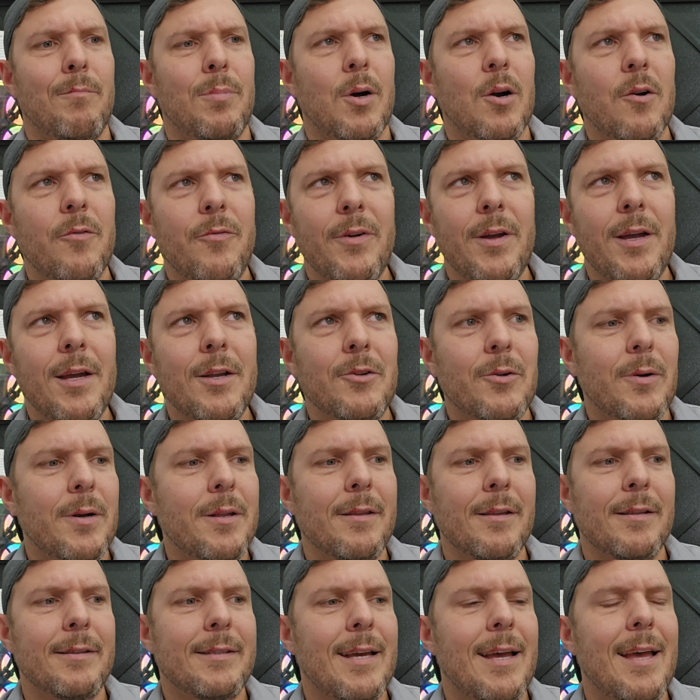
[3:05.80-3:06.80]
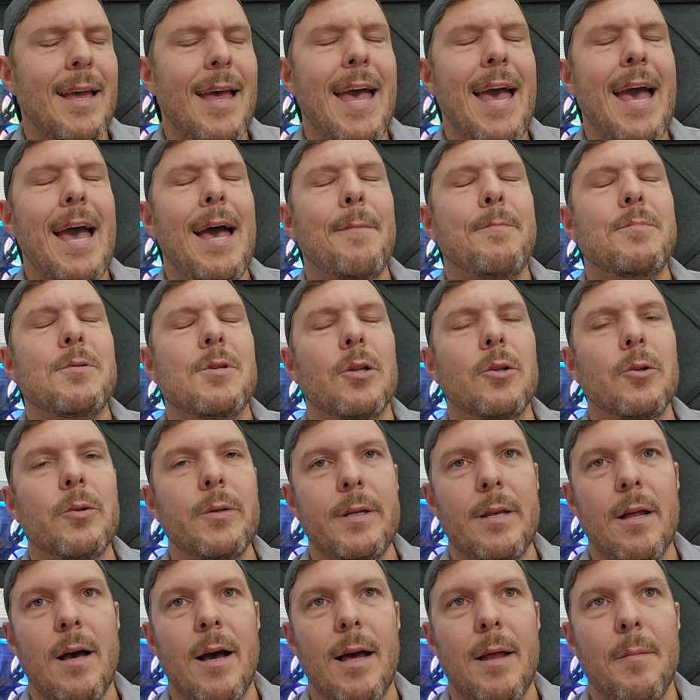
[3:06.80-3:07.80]
perfect or anything like that?
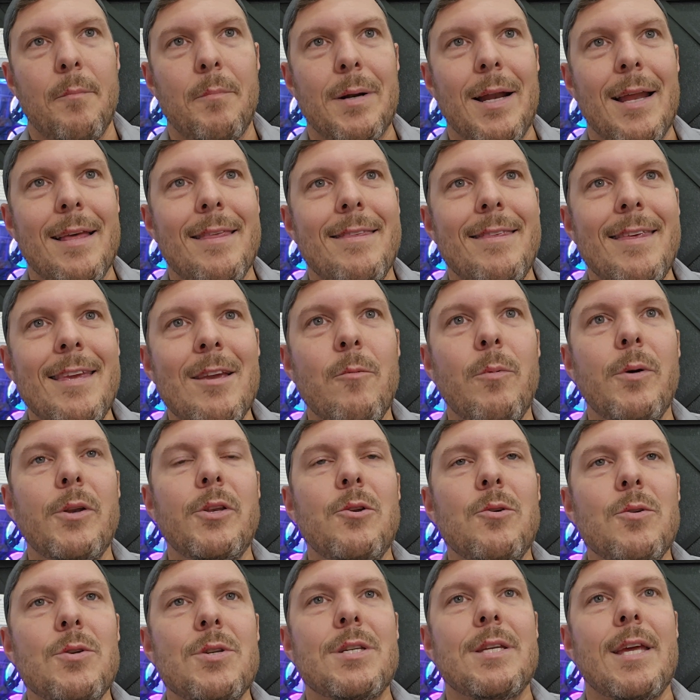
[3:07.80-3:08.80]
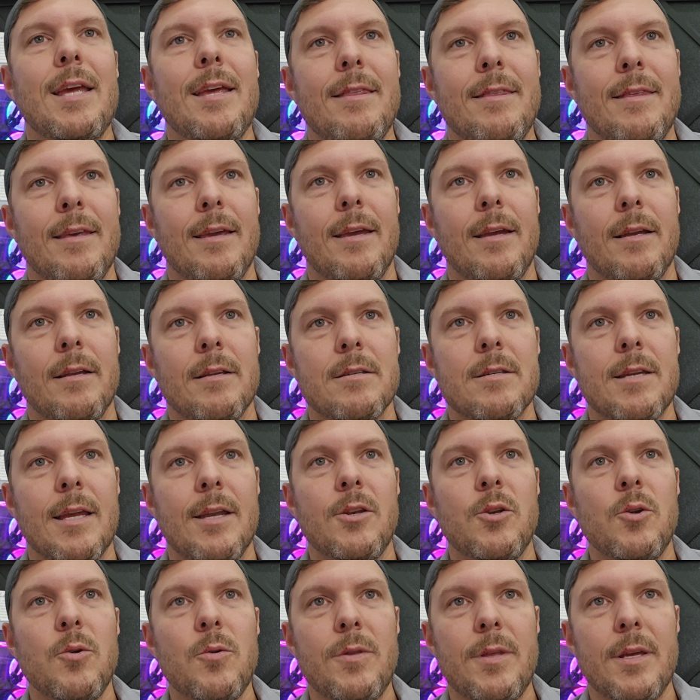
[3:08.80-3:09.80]
Absolutely not. But I think when you say things
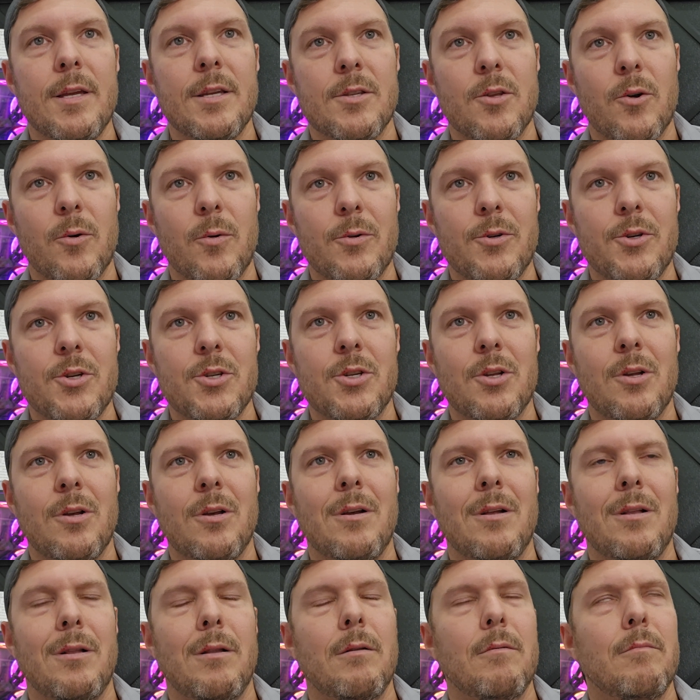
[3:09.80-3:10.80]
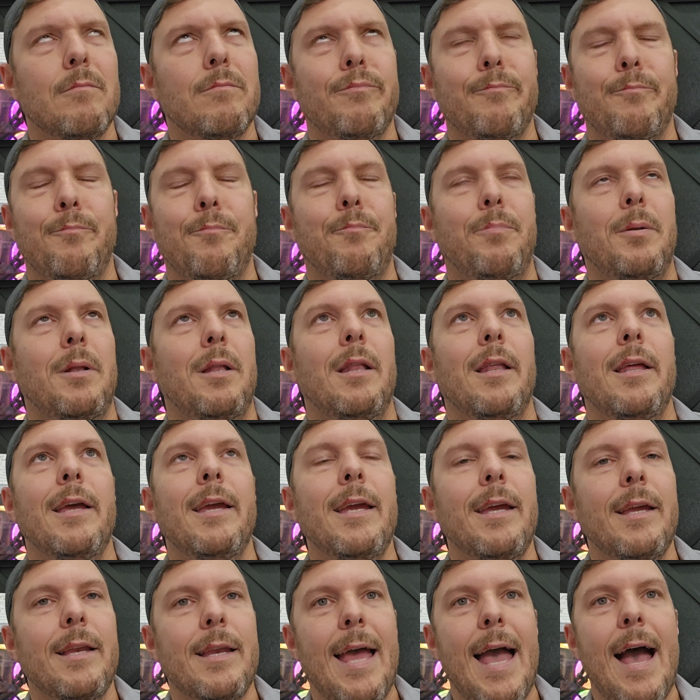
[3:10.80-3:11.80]
and do things that are just
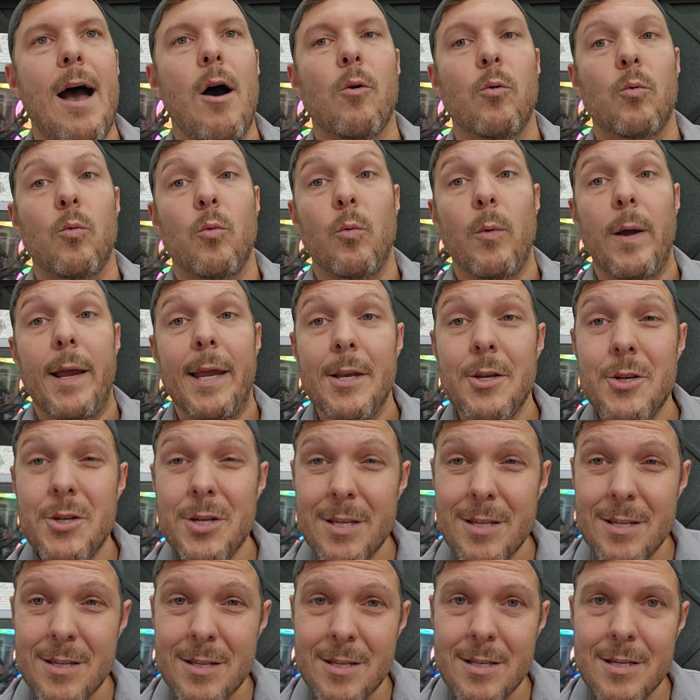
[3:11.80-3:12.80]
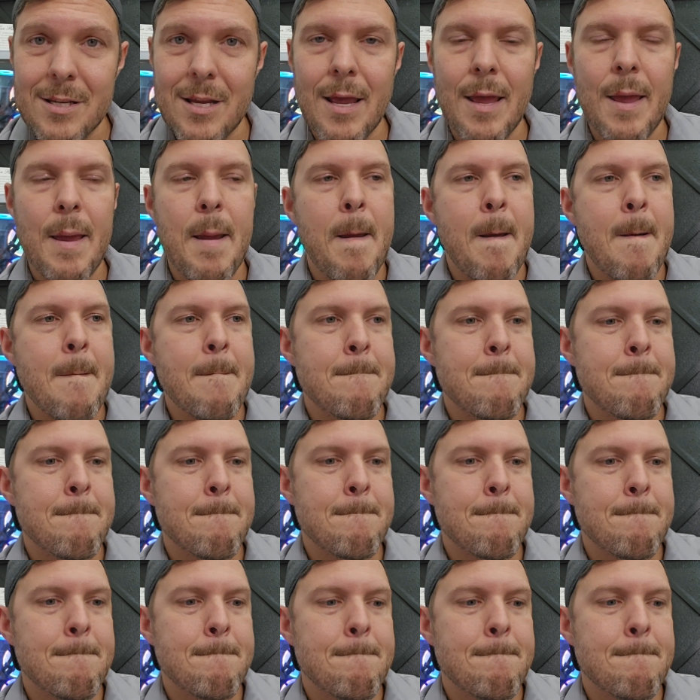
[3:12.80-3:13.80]
plain outrageous,
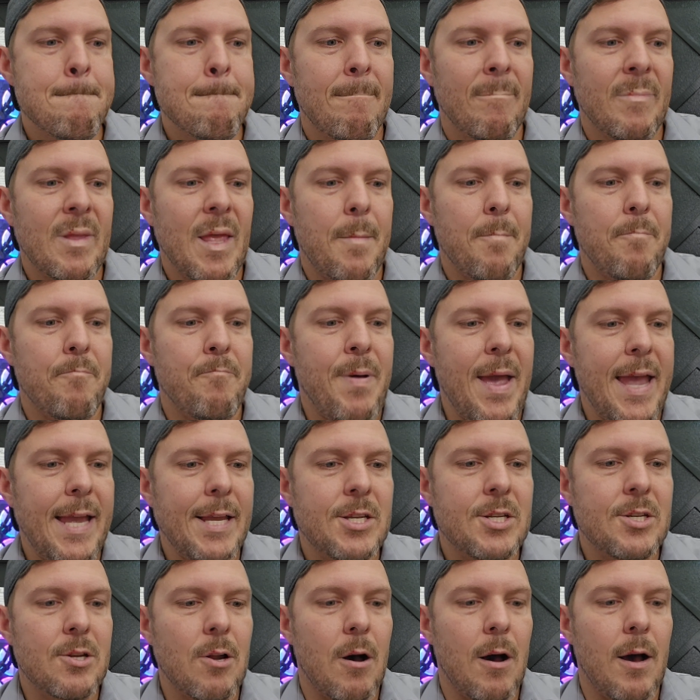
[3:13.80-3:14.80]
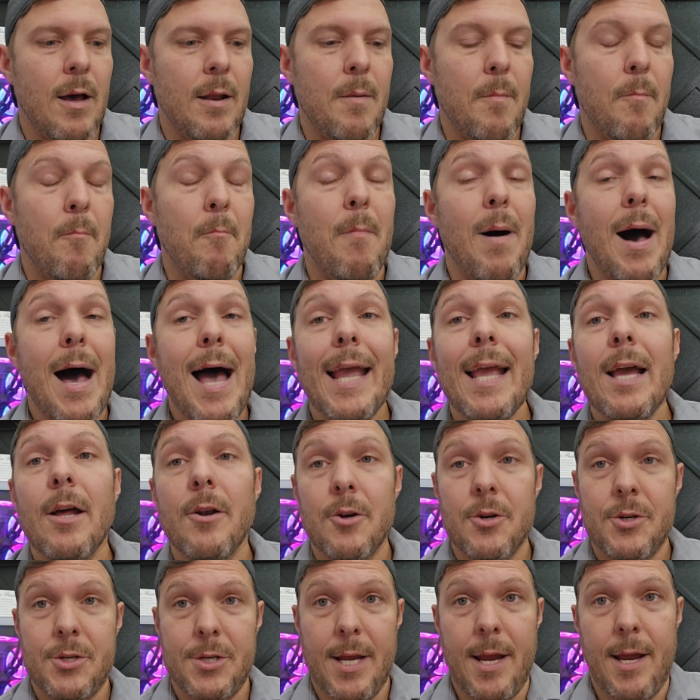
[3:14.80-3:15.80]
based on my
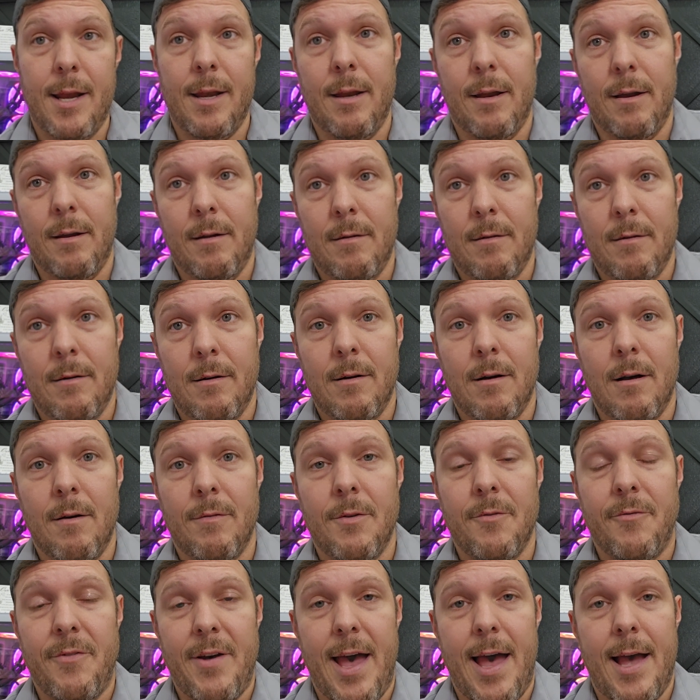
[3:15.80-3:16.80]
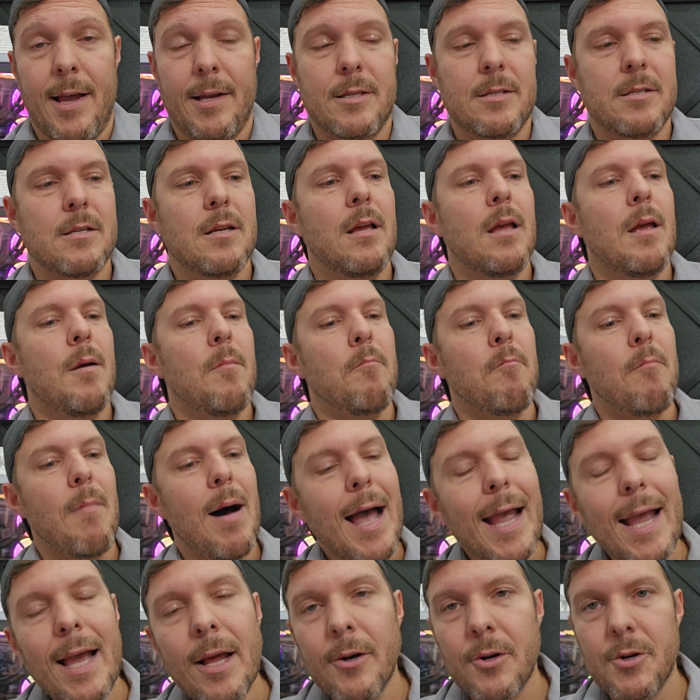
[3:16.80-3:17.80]
understanding of the facts,
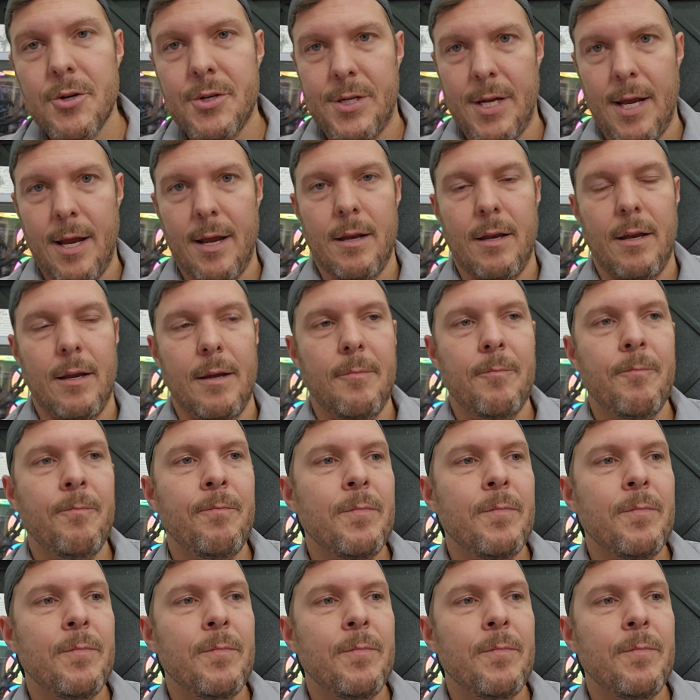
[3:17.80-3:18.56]
my understanding